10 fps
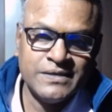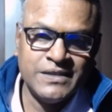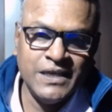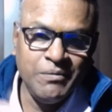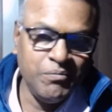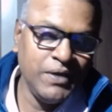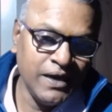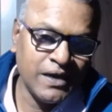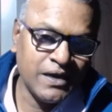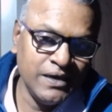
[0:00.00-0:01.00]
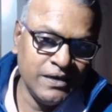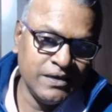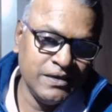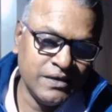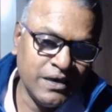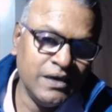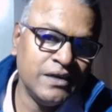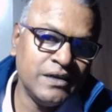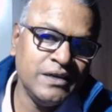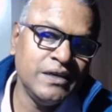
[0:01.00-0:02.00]
They make
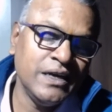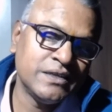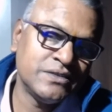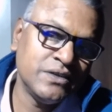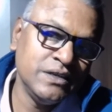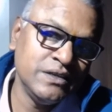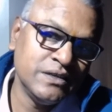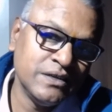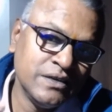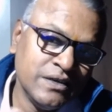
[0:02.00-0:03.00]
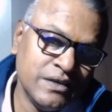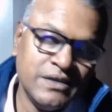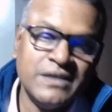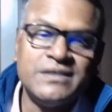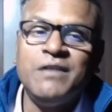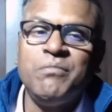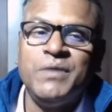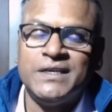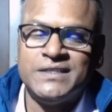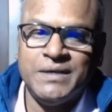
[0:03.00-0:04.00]
country actually doesn't
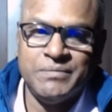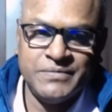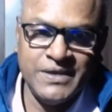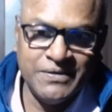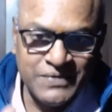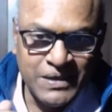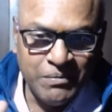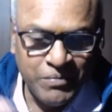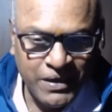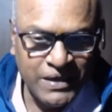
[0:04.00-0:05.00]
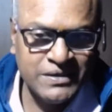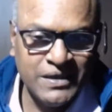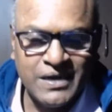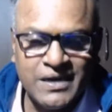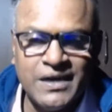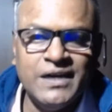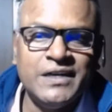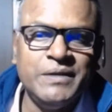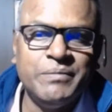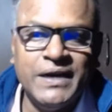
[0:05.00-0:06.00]
make them. If they make their
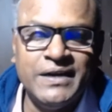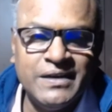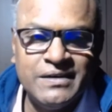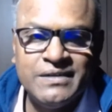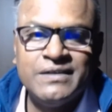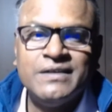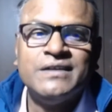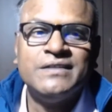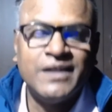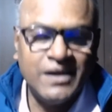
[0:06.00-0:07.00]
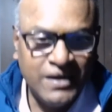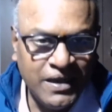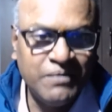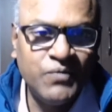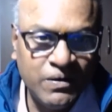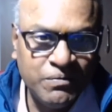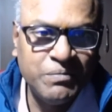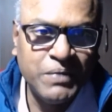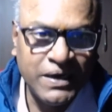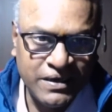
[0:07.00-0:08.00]
country better, their life will
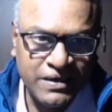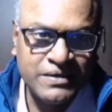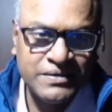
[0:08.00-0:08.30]
be better.